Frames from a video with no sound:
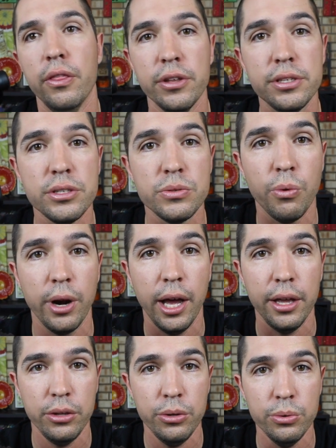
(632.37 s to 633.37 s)
This is what
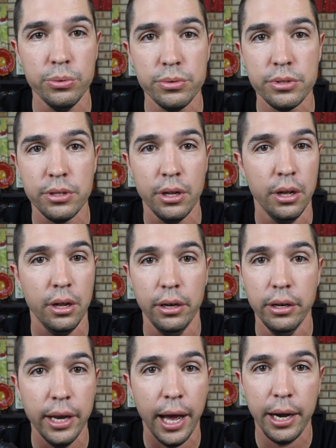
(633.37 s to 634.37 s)
I use
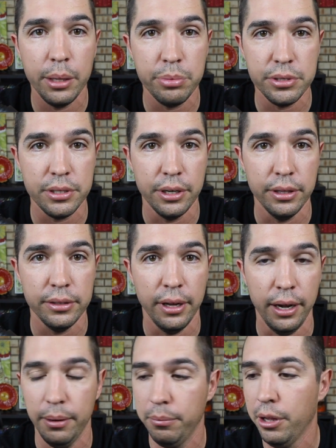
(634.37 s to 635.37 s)
90% of the
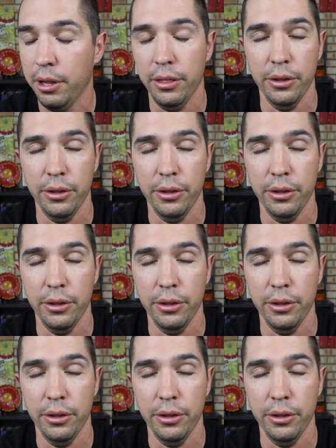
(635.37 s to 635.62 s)
time.